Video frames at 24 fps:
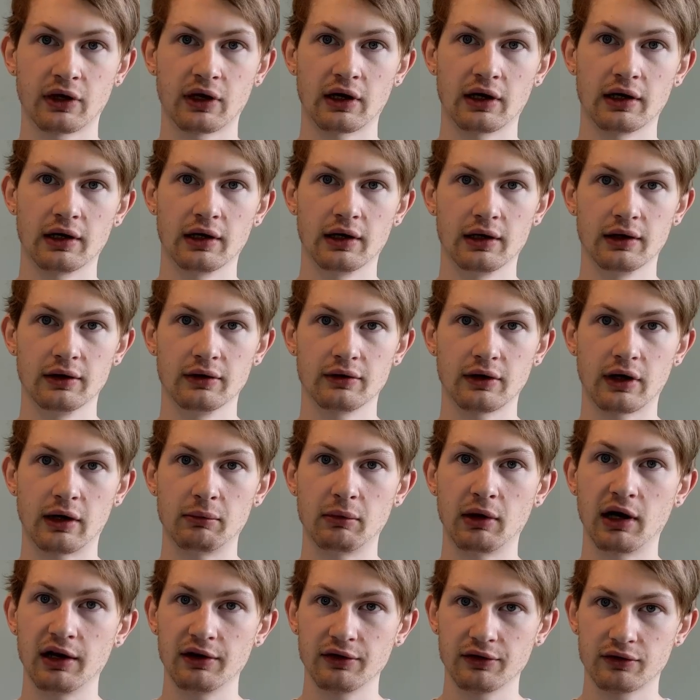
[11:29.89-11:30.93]
and I
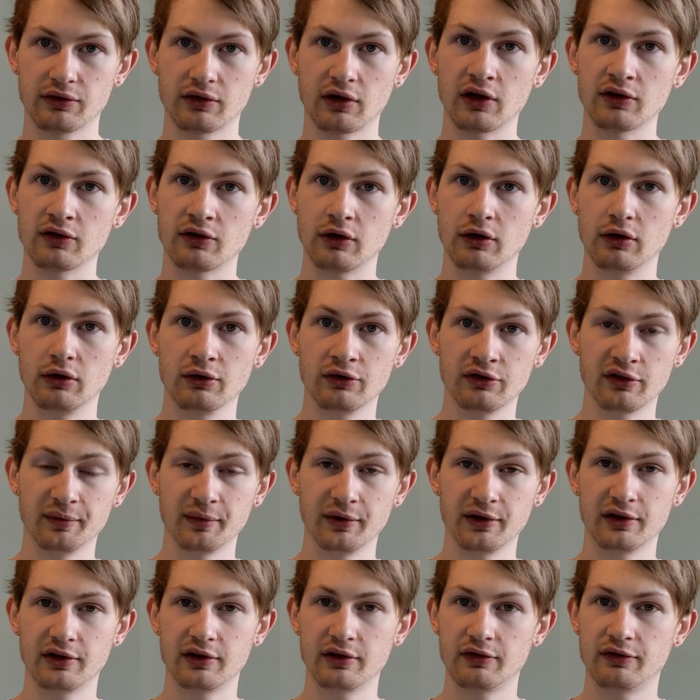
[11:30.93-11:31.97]
might start to lose
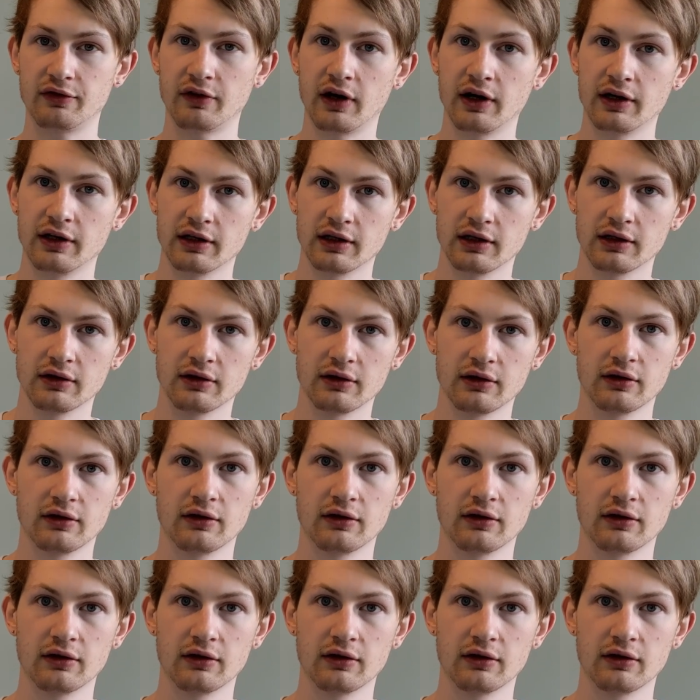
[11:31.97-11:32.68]
some defining